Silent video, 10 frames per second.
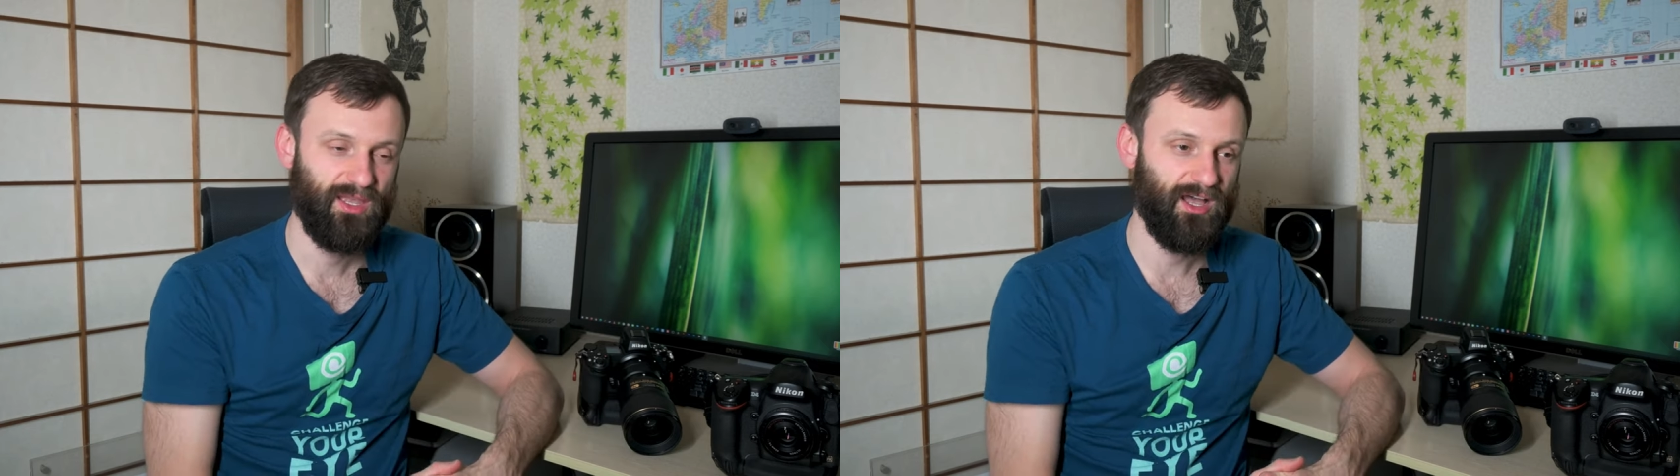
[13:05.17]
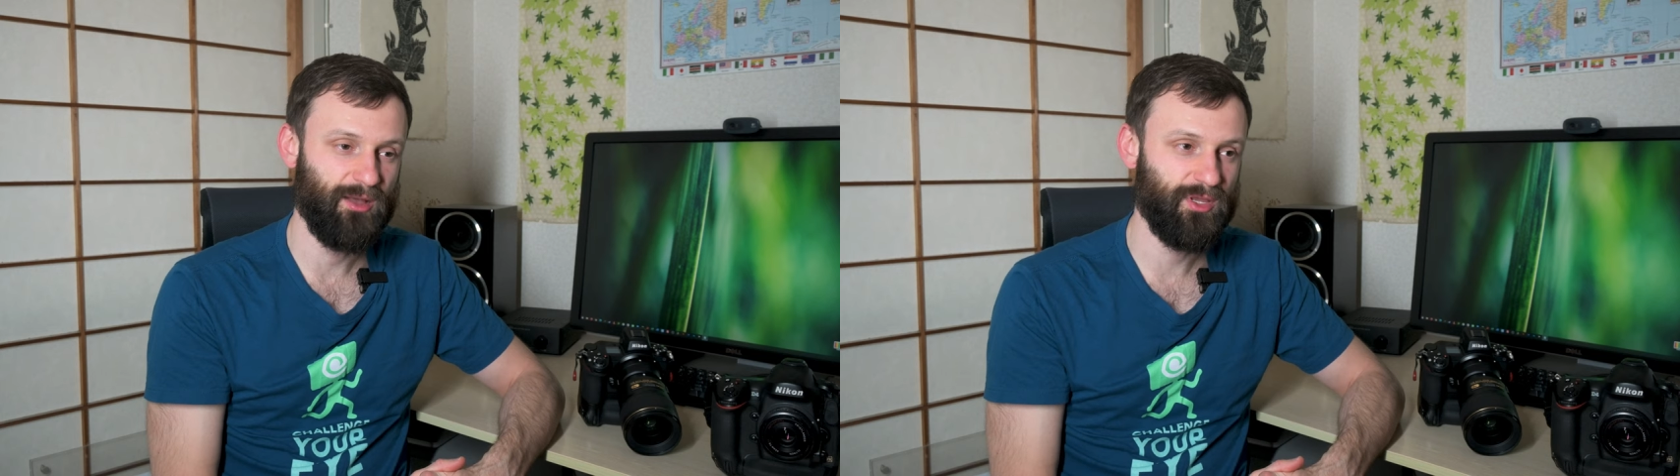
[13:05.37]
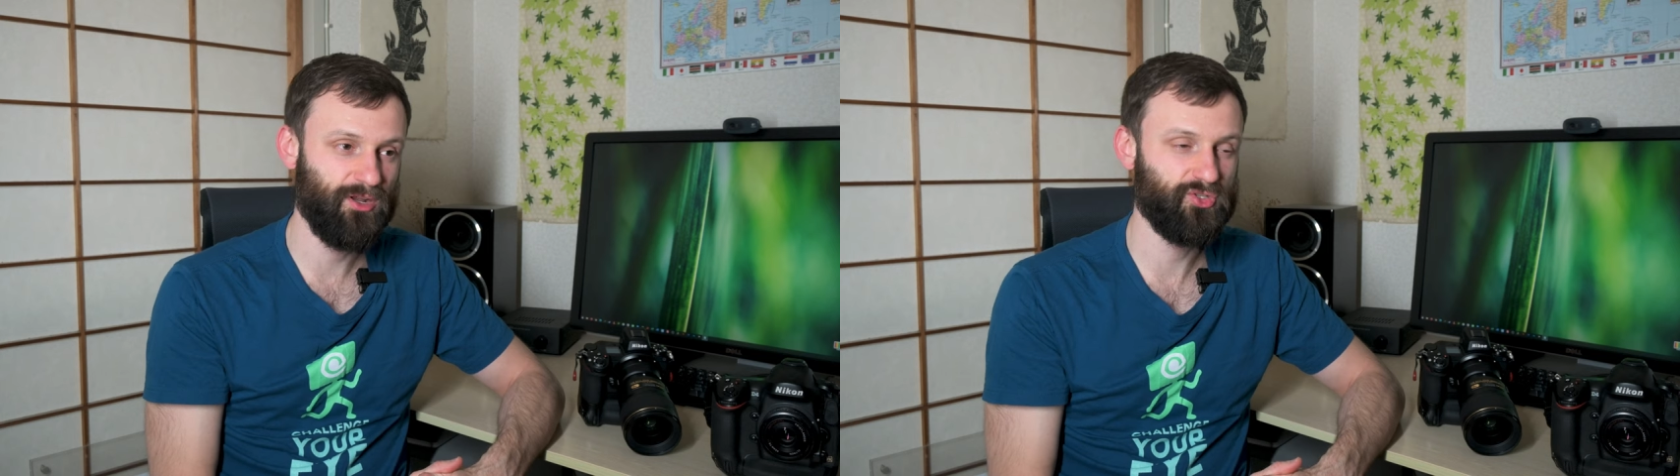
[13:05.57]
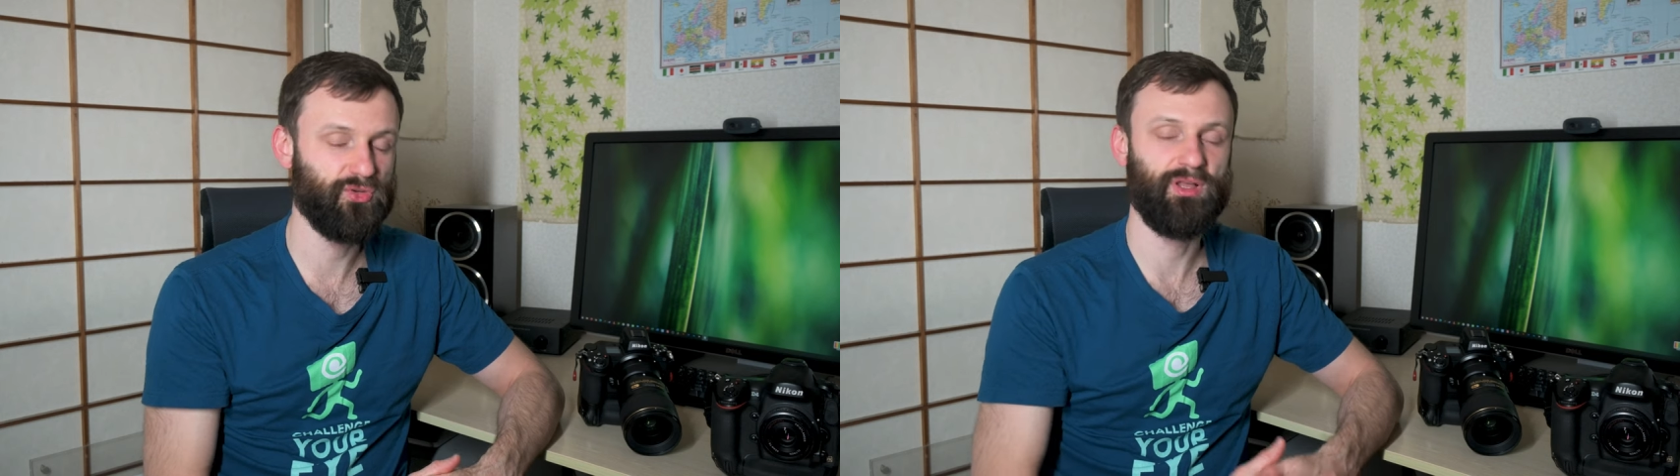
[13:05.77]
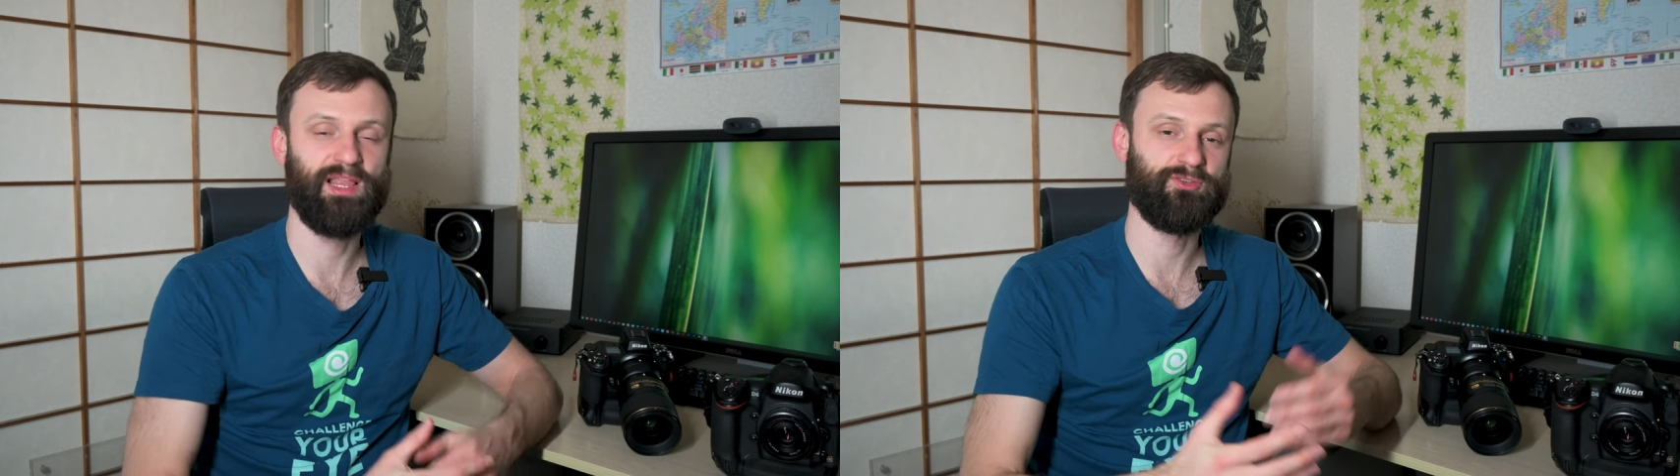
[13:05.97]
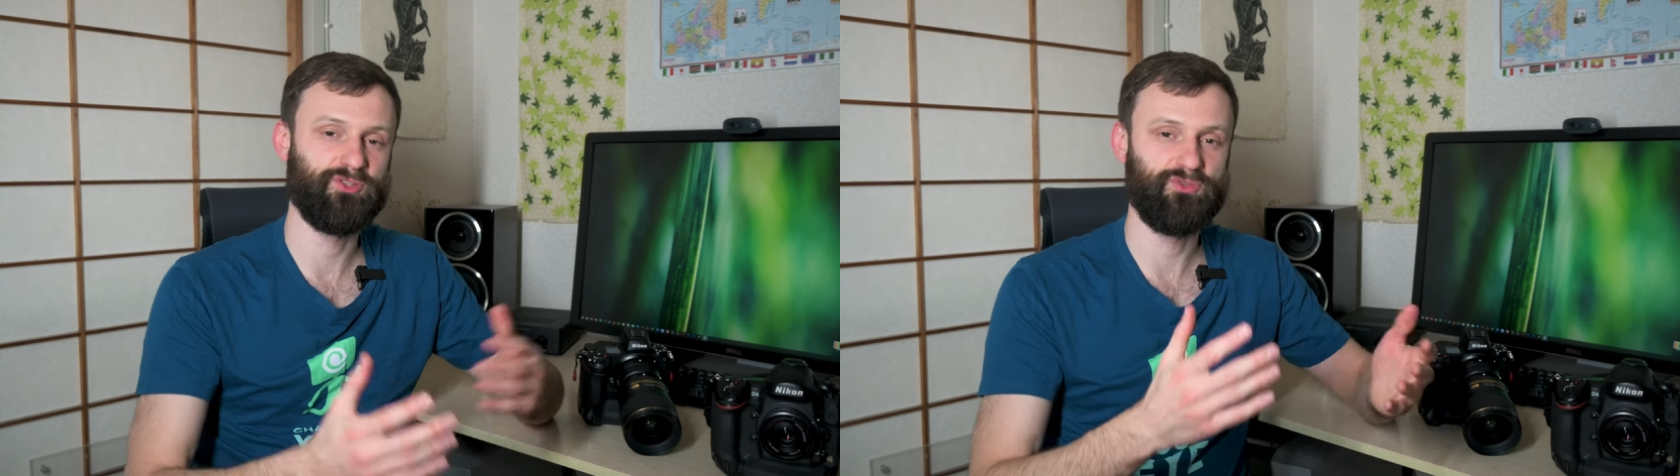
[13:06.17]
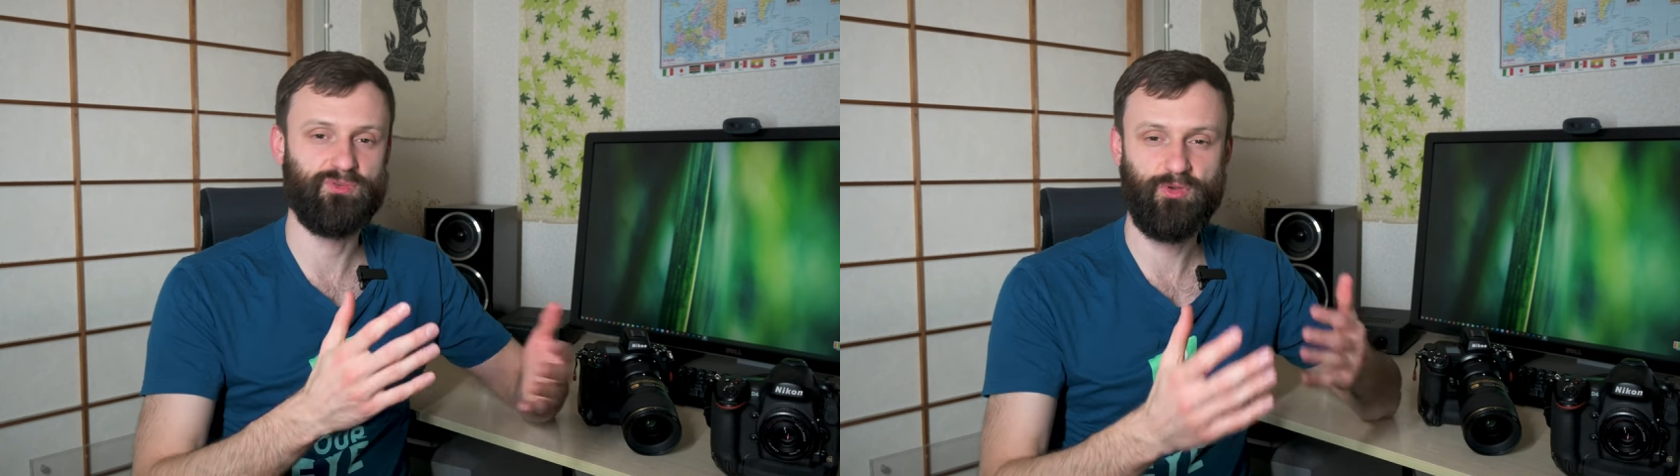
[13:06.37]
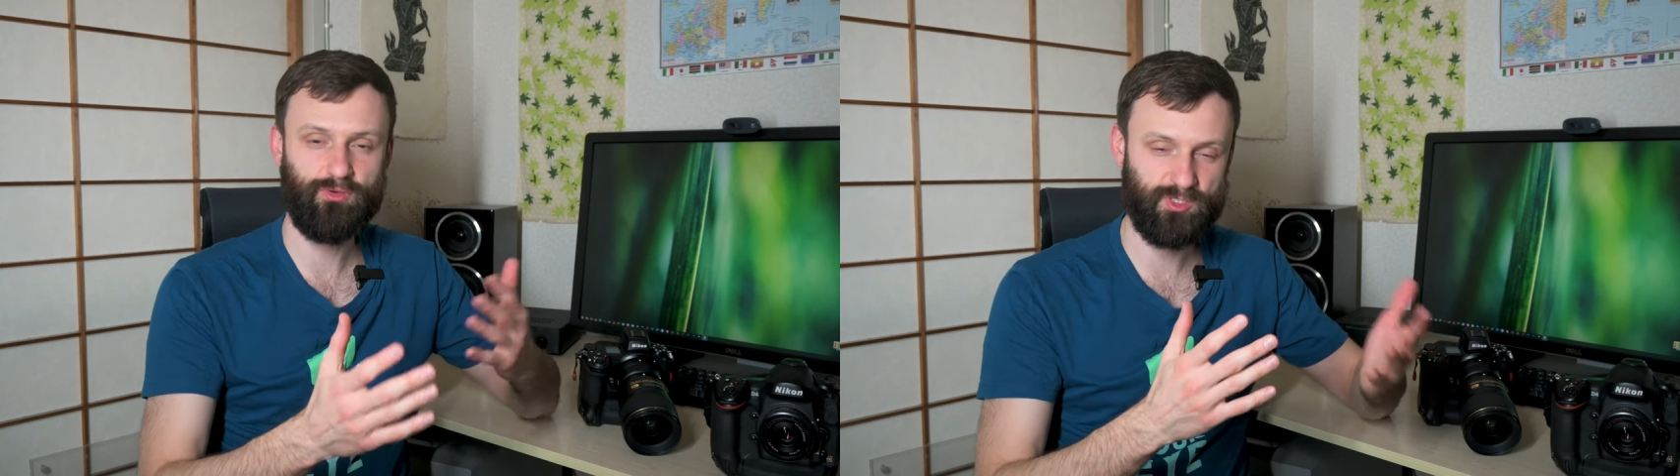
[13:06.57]
It also allows you
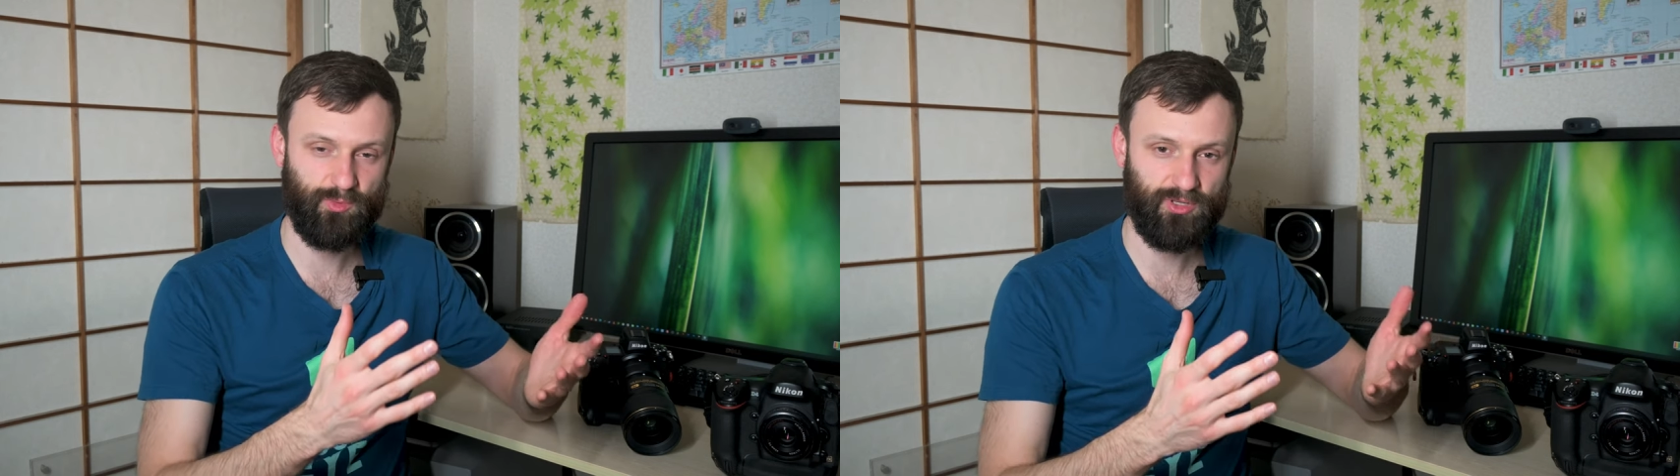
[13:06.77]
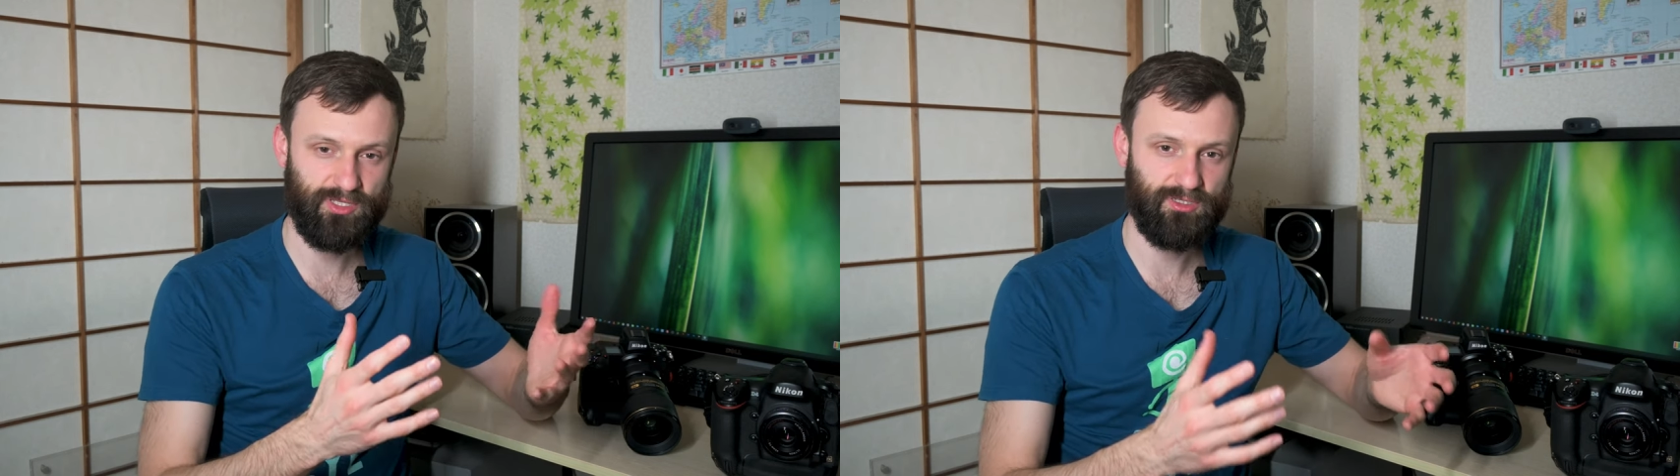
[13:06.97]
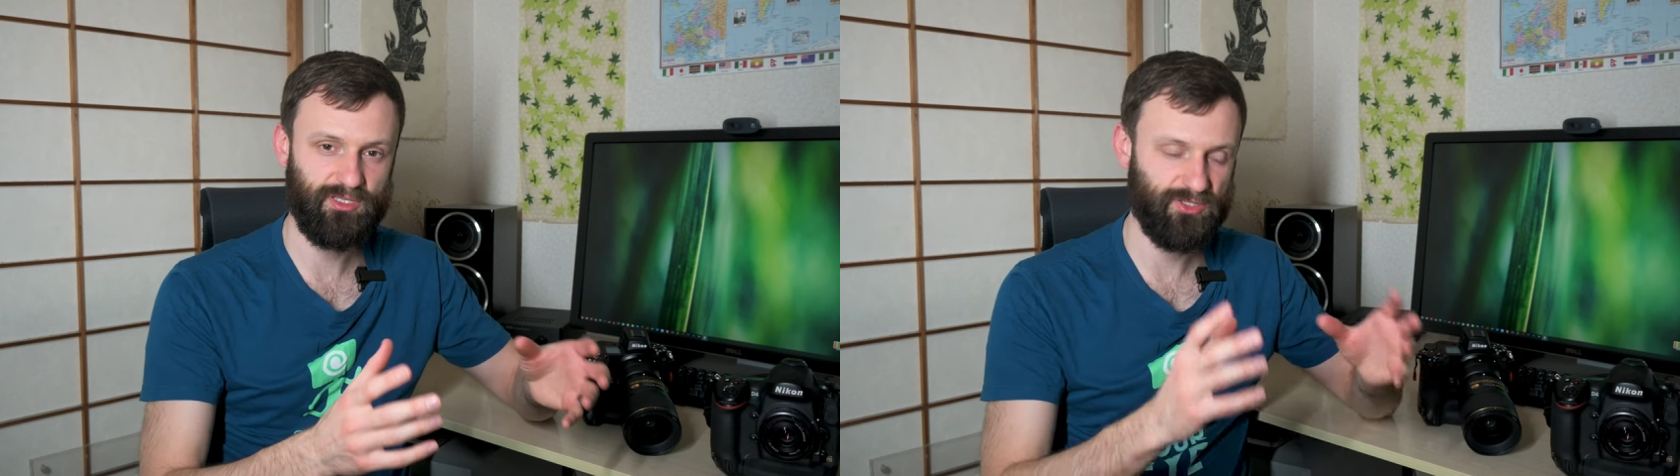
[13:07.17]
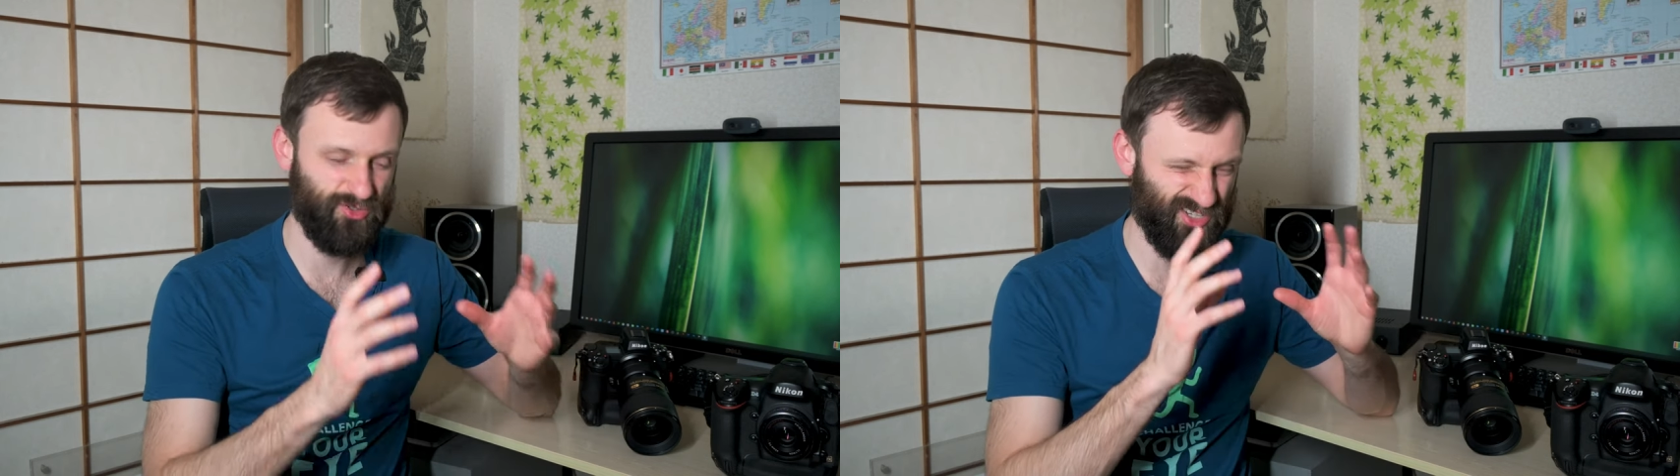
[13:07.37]
to focus more easily because